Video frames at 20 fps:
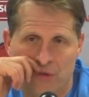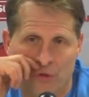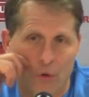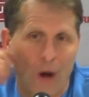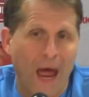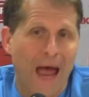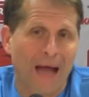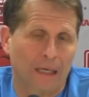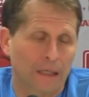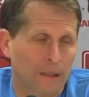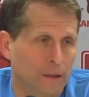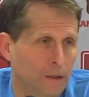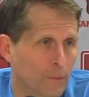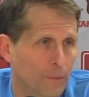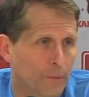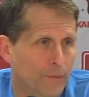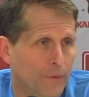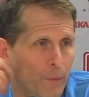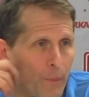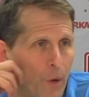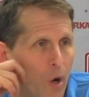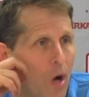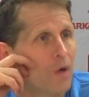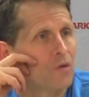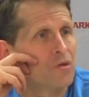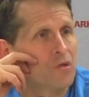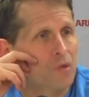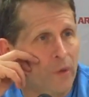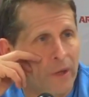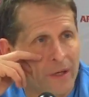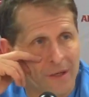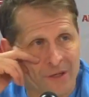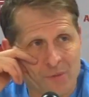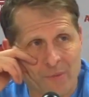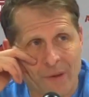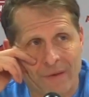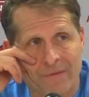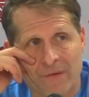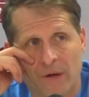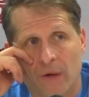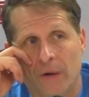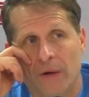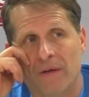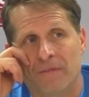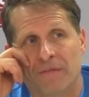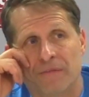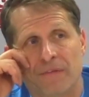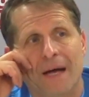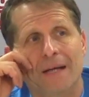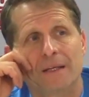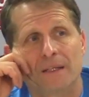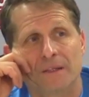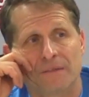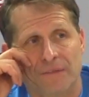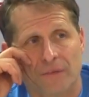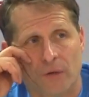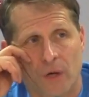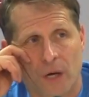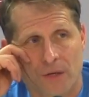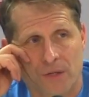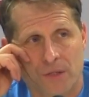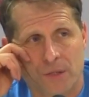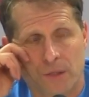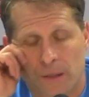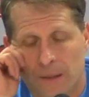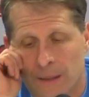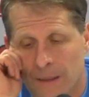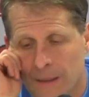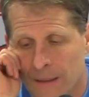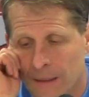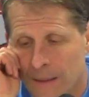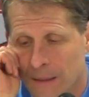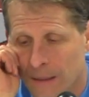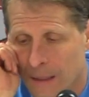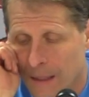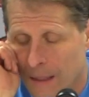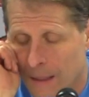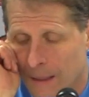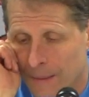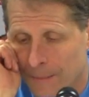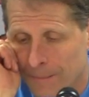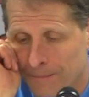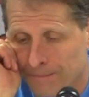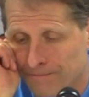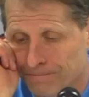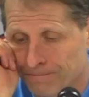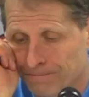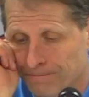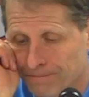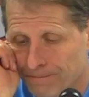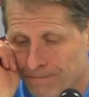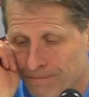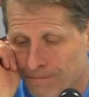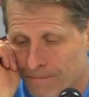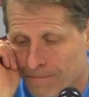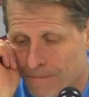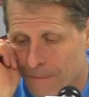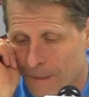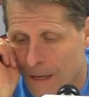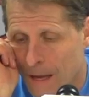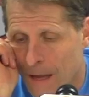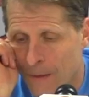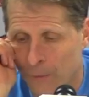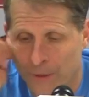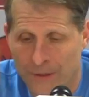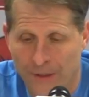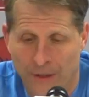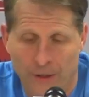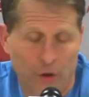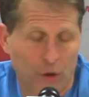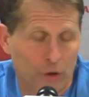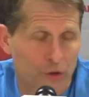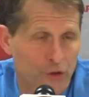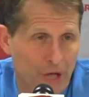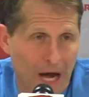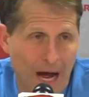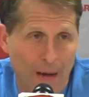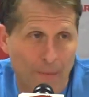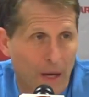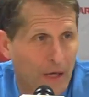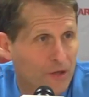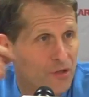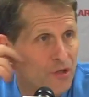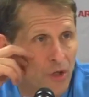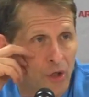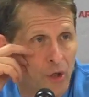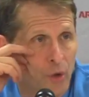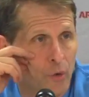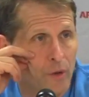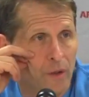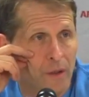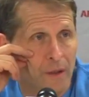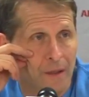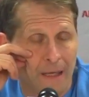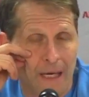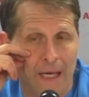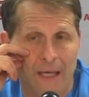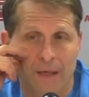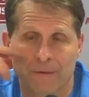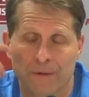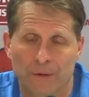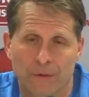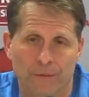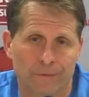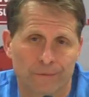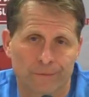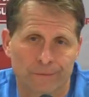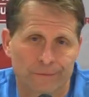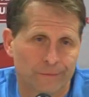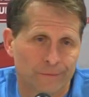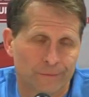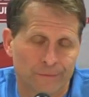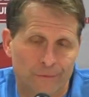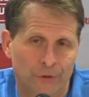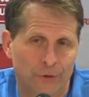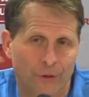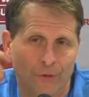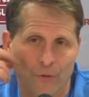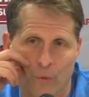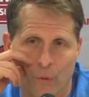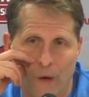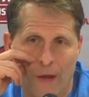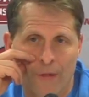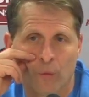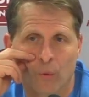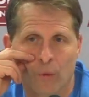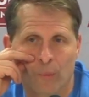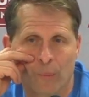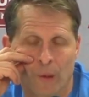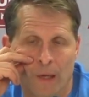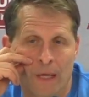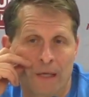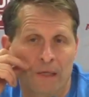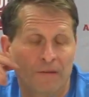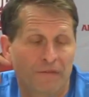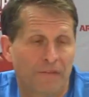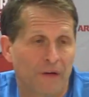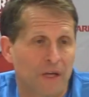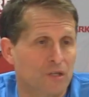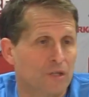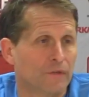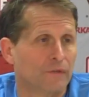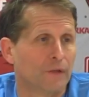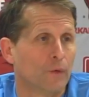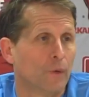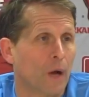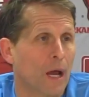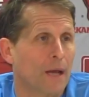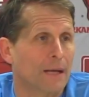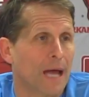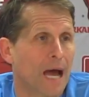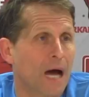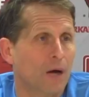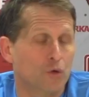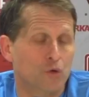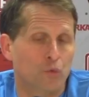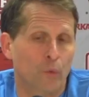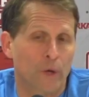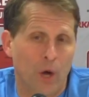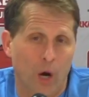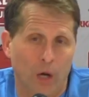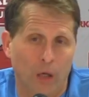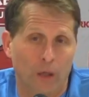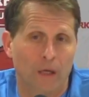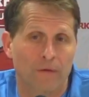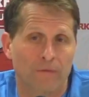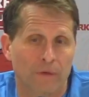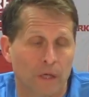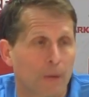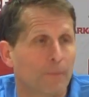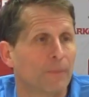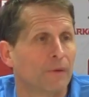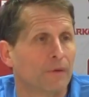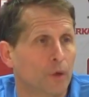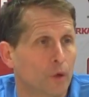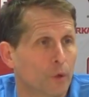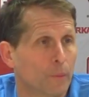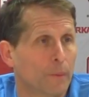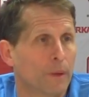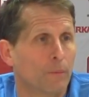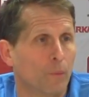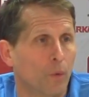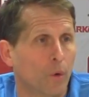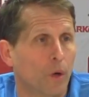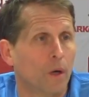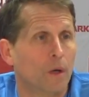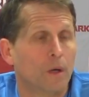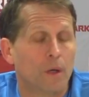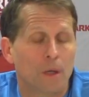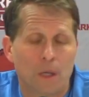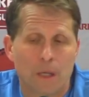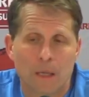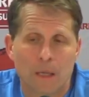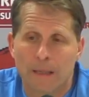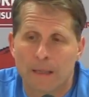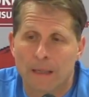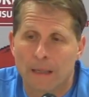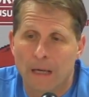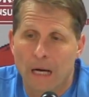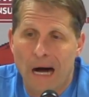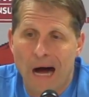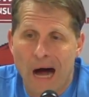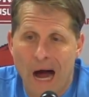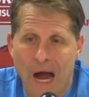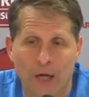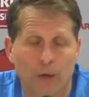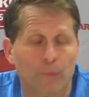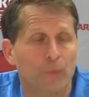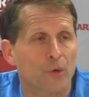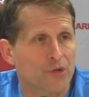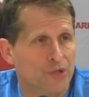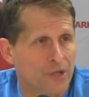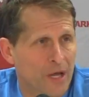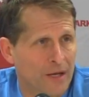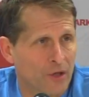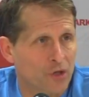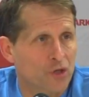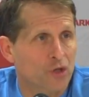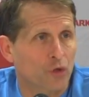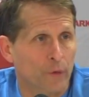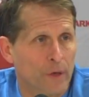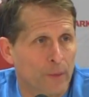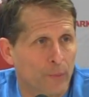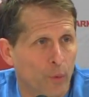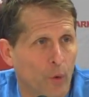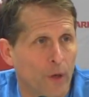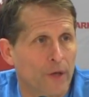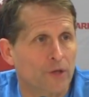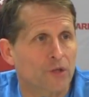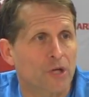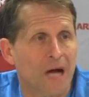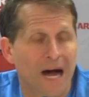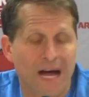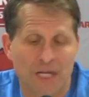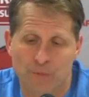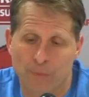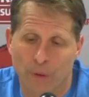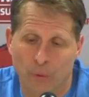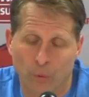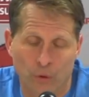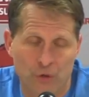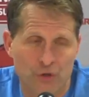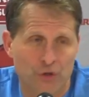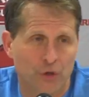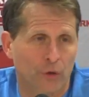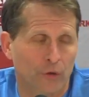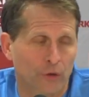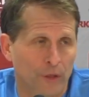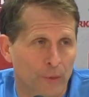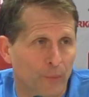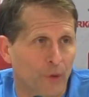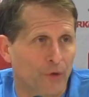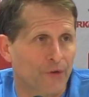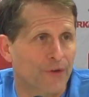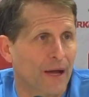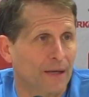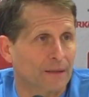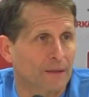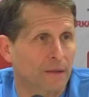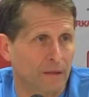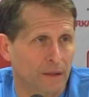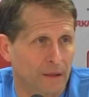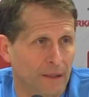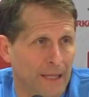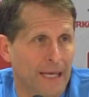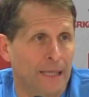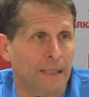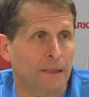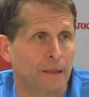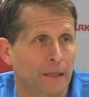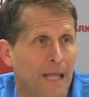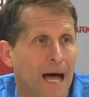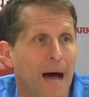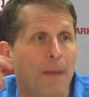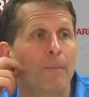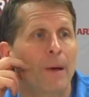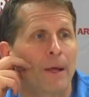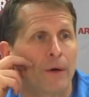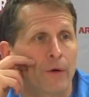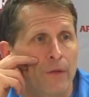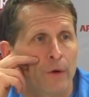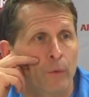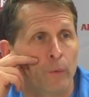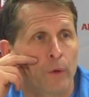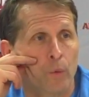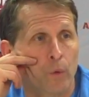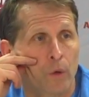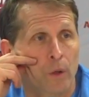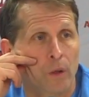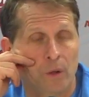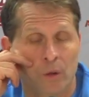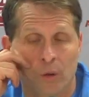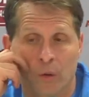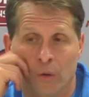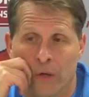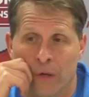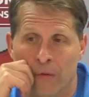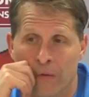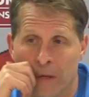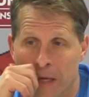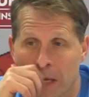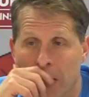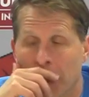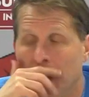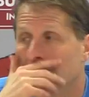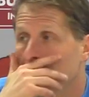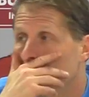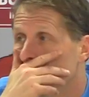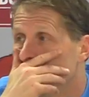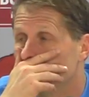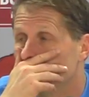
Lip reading: tracking the ball screen has been very effective for us, and we did a good job executing it again. The way that we're playing defensively right now is we are giving up a little bit more higher percentage three-point shots, but we're certainly protecting the lane a lot better than we were early in the year.